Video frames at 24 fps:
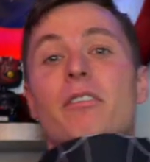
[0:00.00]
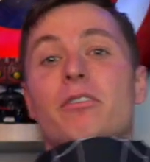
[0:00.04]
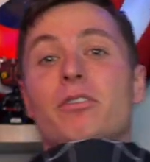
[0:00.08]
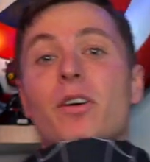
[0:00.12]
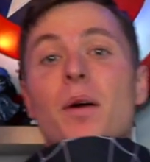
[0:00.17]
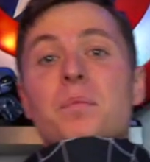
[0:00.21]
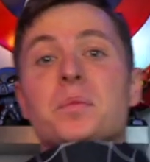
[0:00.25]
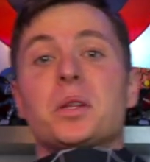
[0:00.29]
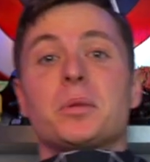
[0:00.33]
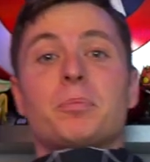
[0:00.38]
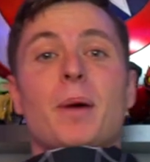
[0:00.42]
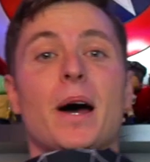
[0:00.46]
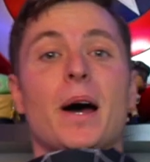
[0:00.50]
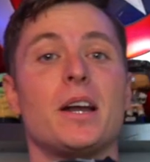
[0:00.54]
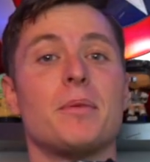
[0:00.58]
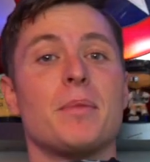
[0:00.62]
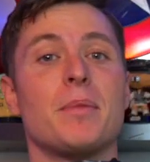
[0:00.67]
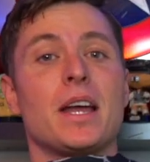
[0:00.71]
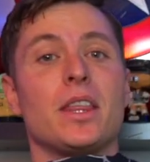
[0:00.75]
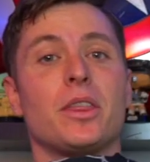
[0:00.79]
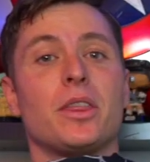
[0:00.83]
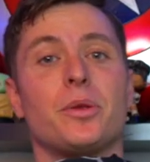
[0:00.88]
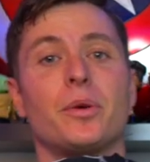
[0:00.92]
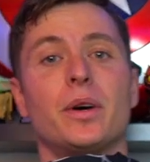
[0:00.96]
from
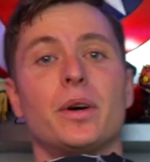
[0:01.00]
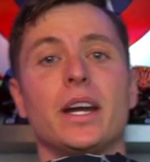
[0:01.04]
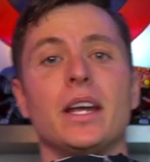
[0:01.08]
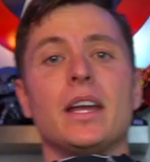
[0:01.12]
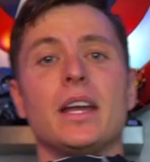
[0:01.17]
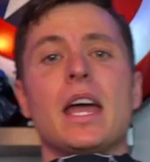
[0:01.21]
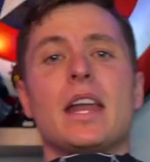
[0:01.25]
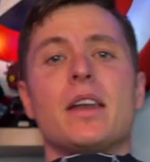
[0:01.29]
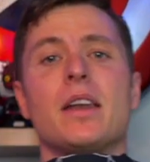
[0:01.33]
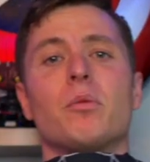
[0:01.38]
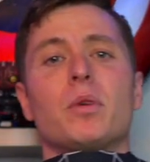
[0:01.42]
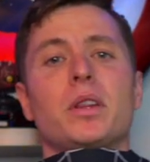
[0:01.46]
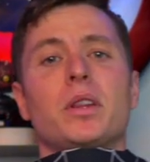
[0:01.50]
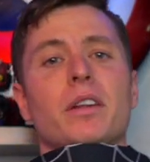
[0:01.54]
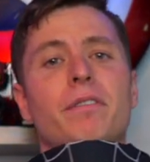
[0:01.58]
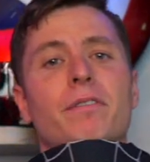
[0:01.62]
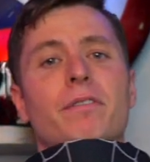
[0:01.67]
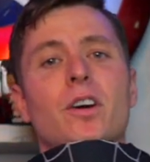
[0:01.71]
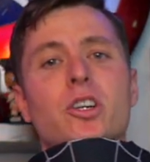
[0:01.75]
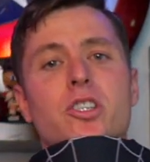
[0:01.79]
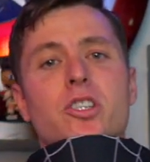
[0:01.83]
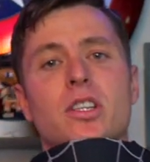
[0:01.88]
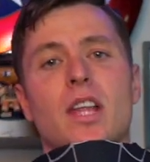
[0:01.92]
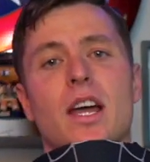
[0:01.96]
Spider-Man 3, and it was the
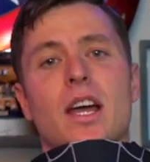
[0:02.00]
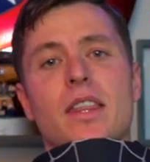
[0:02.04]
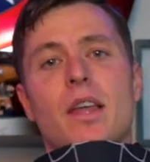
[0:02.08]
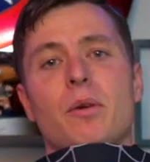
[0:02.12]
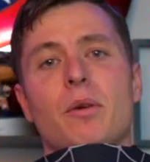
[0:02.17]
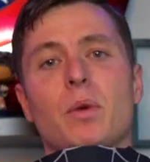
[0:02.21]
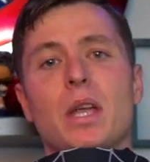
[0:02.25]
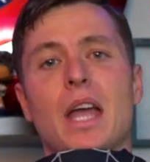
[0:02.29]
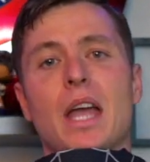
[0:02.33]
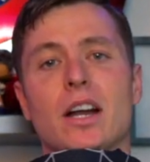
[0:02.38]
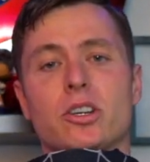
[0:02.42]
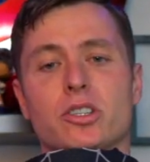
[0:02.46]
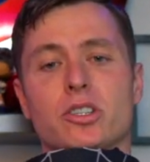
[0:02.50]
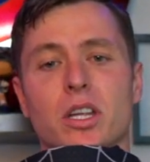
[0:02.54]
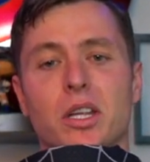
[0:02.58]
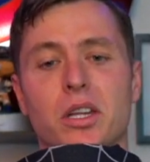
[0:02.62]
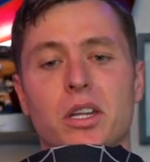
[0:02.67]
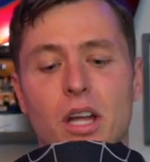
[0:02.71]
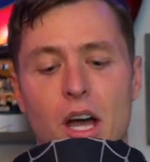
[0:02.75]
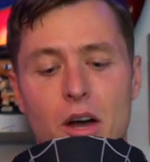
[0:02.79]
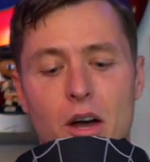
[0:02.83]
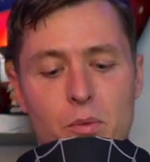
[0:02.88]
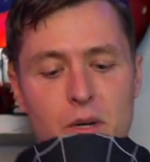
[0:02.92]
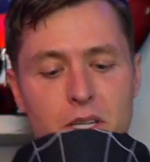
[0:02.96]
first line that we actually
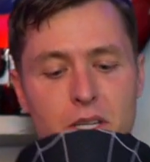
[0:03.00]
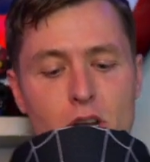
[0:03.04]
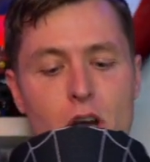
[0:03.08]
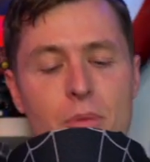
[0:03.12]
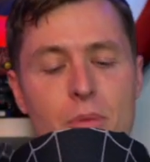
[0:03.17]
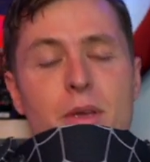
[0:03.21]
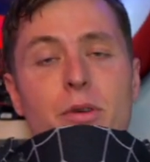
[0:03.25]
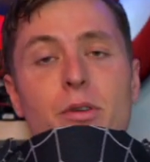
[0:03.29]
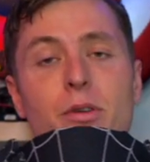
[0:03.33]
saw when Tobey